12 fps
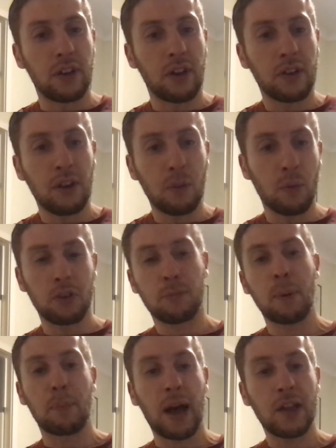I don't want
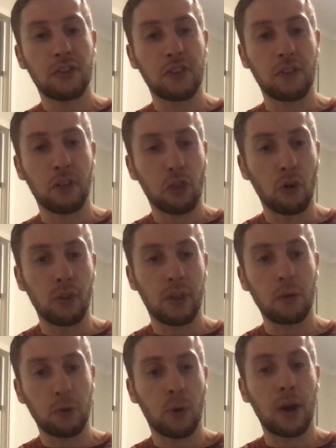to be passive. I thought
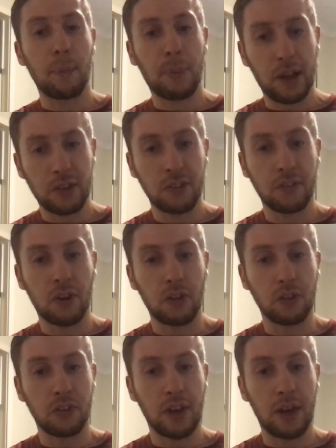that was quite a passive
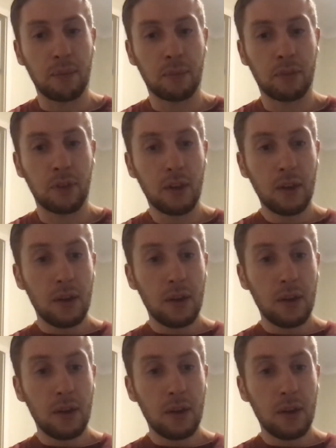concept.